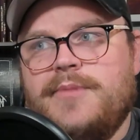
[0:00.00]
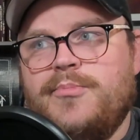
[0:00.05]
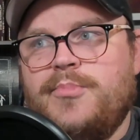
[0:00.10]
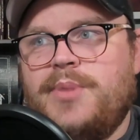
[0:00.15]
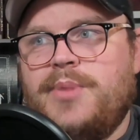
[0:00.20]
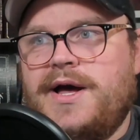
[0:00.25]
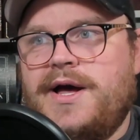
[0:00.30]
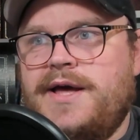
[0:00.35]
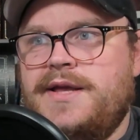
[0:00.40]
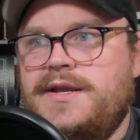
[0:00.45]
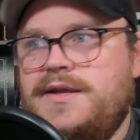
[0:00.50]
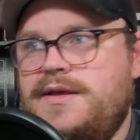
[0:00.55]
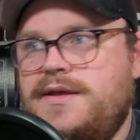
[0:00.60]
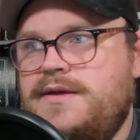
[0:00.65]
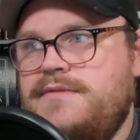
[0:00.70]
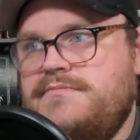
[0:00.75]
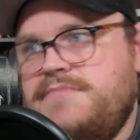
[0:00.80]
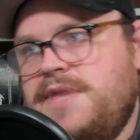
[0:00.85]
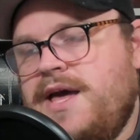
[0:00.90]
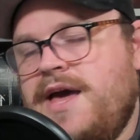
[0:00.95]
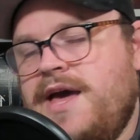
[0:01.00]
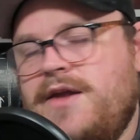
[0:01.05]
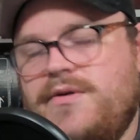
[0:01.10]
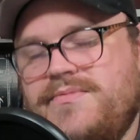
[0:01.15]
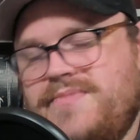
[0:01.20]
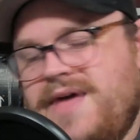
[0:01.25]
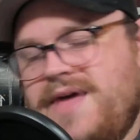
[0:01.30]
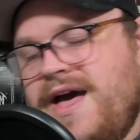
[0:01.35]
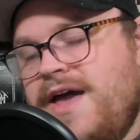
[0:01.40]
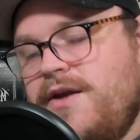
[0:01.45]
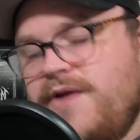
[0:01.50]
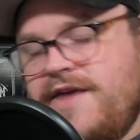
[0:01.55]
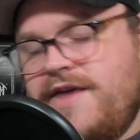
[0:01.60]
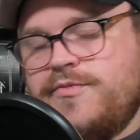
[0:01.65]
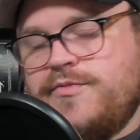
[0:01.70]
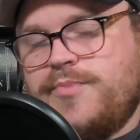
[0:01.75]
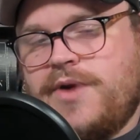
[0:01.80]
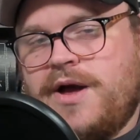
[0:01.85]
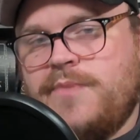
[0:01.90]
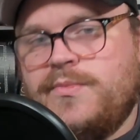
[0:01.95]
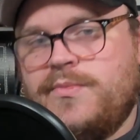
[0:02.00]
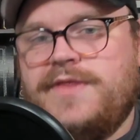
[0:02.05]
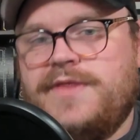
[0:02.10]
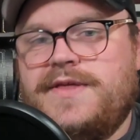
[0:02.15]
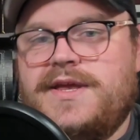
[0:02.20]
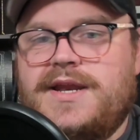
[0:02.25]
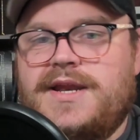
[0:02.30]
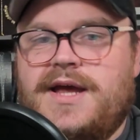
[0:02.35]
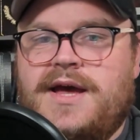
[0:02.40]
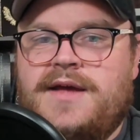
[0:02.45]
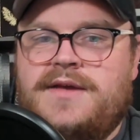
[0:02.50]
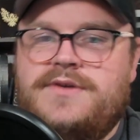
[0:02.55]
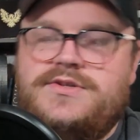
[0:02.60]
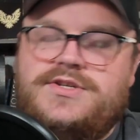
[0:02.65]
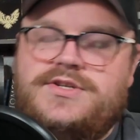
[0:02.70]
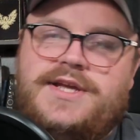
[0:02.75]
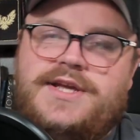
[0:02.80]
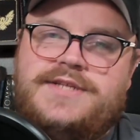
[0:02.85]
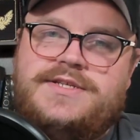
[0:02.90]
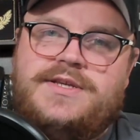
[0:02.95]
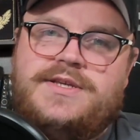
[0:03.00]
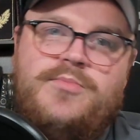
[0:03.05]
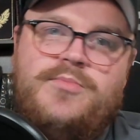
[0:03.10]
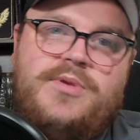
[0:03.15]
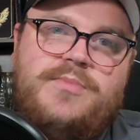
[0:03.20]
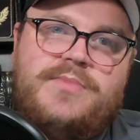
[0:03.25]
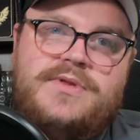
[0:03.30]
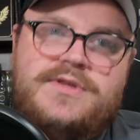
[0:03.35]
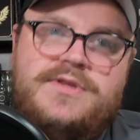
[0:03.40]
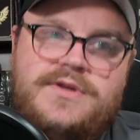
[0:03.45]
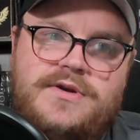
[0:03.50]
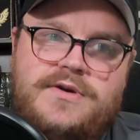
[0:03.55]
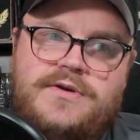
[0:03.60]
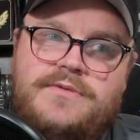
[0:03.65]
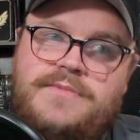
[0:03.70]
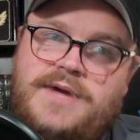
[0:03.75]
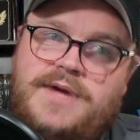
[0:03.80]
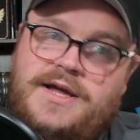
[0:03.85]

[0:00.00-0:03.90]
But I don't I don't have a problem with it. I understand some people do.